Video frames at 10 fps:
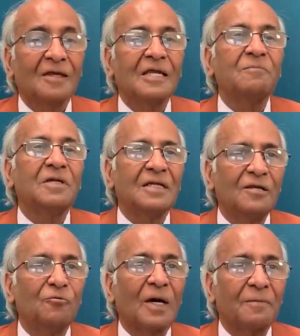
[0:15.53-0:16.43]
Let me tell
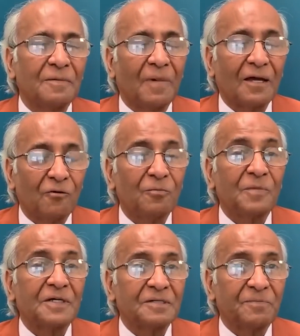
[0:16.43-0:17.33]
you my, my own
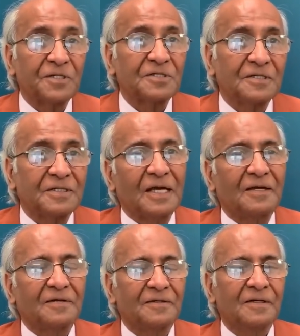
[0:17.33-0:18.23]
pers personal
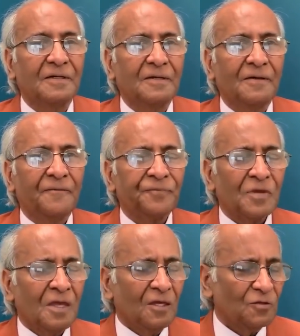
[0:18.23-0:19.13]
take.
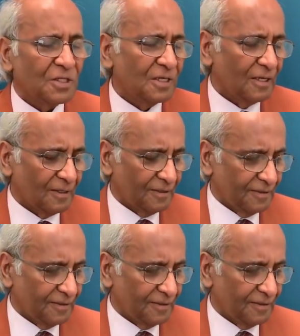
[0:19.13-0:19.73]
You see,